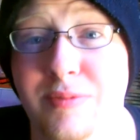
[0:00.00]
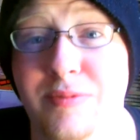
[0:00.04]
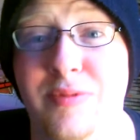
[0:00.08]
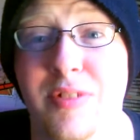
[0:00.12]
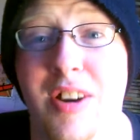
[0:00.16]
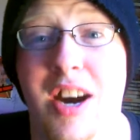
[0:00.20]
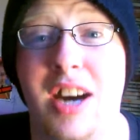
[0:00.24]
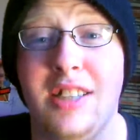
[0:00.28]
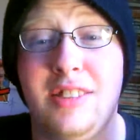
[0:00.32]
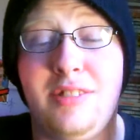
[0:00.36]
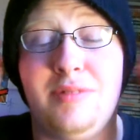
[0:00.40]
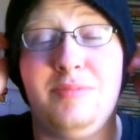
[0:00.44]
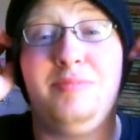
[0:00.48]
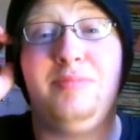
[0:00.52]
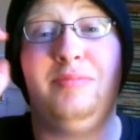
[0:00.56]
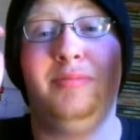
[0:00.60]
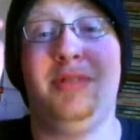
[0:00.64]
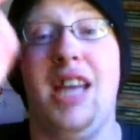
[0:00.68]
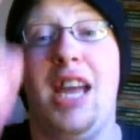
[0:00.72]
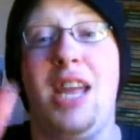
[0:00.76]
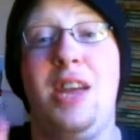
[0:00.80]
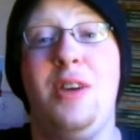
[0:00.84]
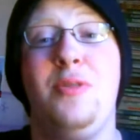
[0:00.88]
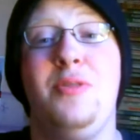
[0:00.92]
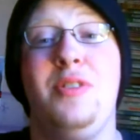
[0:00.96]
That
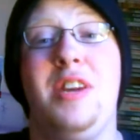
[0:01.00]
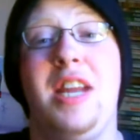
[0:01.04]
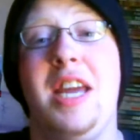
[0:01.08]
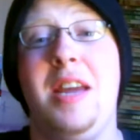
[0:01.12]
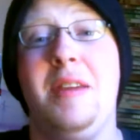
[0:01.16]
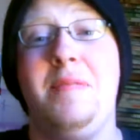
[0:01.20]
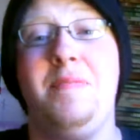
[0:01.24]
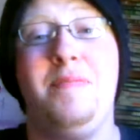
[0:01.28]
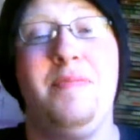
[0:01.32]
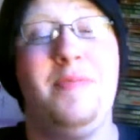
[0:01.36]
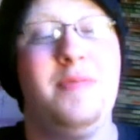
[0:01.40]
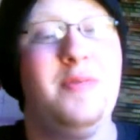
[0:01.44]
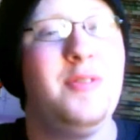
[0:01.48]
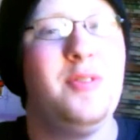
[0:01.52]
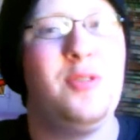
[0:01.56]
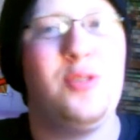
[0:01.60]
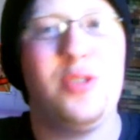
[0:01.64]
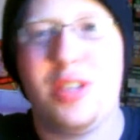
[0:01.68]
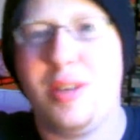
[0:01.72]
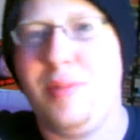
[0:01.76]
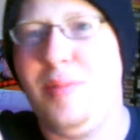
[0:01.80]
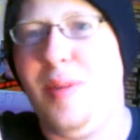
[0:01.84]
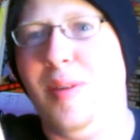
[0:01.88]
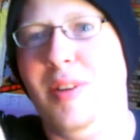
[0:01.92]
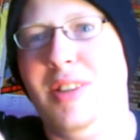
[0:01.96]
title name,
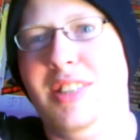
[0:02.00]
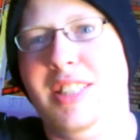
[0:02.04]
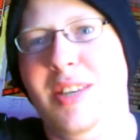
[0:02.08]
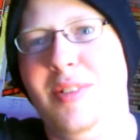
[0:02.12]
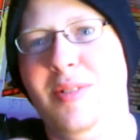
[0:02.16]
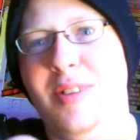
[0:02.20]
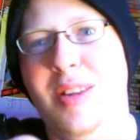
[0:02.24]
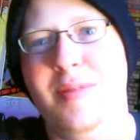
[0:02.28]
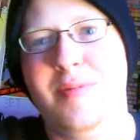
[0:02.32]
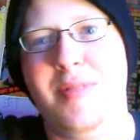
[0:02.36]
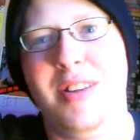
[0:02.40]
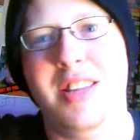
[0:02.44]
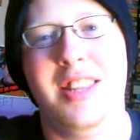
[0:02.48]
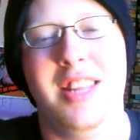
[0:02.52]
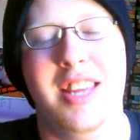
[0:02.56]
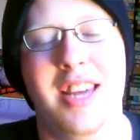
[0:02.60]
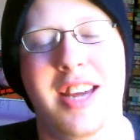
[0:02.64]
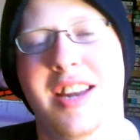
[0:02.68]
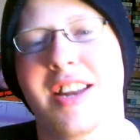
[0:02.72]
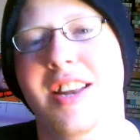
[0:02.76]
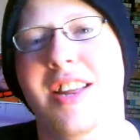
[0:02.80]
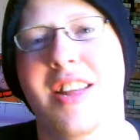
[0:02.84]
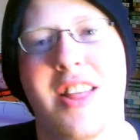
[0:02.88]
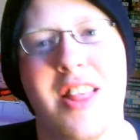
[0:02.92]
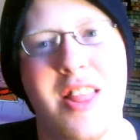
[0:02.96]
just come up with the title name right
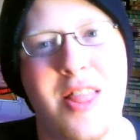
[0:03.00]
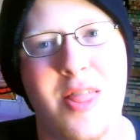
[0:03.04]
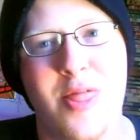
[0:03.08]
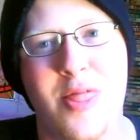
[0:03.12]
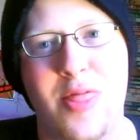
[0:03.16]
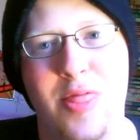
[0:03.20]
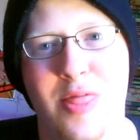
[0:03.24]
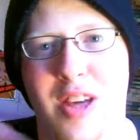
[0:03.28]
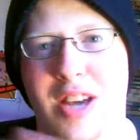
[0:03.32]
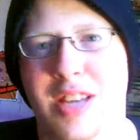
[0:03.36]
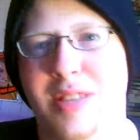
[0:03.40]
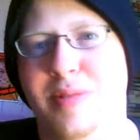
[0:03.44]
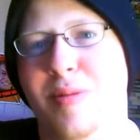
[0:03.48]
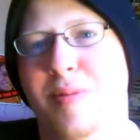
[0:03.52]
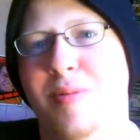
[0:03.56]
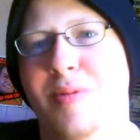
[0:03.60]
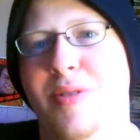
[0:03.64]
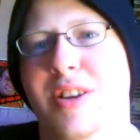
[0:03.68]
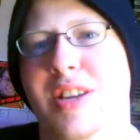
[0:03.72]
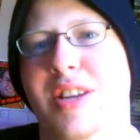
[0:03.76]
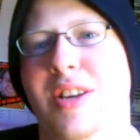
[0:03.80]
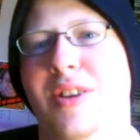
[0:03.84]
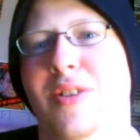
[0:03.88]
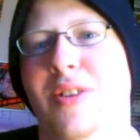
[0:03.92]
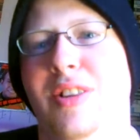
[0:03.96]
there, that's what I'm
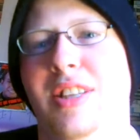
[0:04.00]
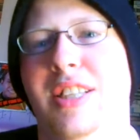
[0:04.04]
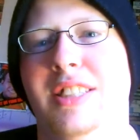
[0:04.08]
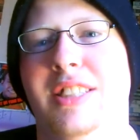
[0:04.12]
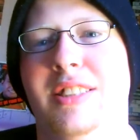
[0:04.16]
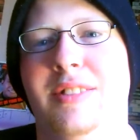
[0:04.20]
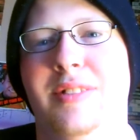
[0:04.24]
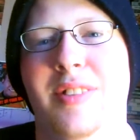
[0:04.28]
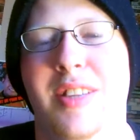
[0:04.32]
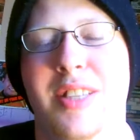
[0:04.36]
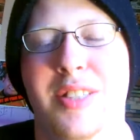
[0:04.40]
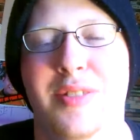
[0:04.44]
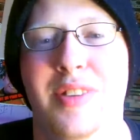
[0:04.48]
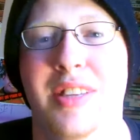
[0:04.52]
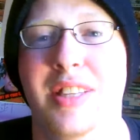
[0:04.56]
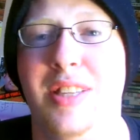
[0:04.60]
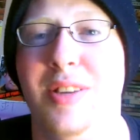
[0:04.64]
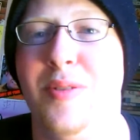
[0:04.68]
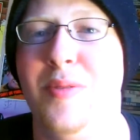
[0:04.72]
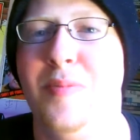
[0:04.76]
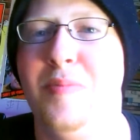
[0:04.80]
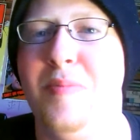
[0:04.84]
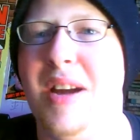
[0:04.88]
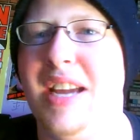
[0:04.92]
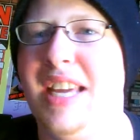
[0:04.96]
going to call this
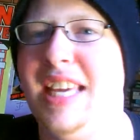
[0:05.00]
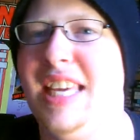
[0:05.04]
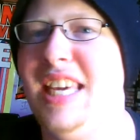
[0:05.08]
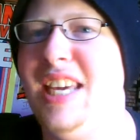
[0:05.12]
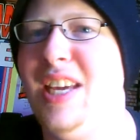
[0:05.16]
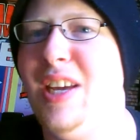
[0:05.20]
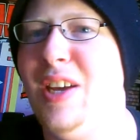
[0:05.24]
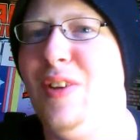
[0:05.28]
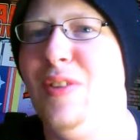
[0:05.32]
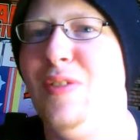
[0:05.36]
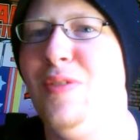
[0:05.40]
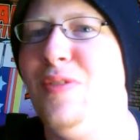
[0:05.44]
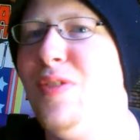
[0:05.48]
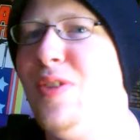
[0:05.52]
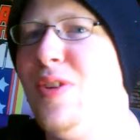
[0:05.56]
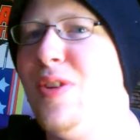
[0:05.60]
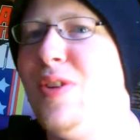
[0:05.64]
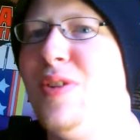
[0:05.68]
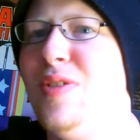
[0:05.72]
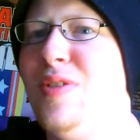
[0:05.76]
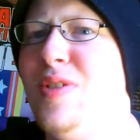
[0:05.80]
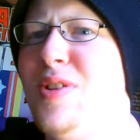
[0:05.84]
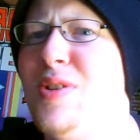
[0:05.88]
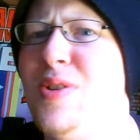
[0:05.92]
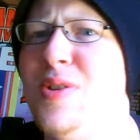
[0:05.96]
video, my geek
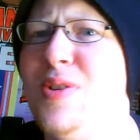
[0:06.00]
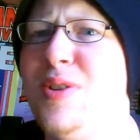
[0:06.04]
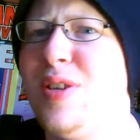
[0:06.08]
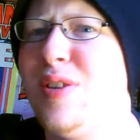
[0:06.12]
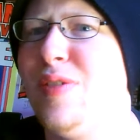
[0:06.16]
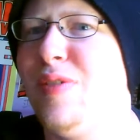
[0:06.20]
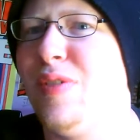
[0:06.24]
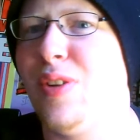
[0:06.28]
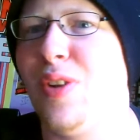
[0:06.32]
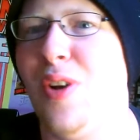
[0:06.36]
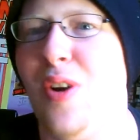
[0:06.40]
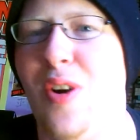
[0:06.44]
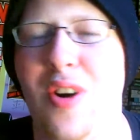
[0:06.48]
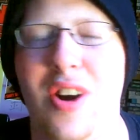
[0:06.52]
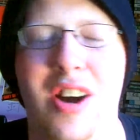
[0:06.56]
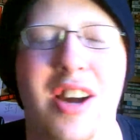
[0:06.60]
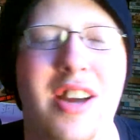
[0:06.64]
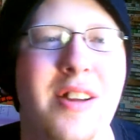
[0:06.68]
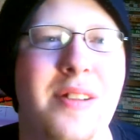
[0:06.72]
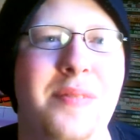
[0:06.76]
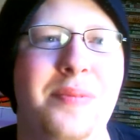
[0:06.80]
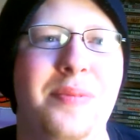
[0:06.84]
news vlog.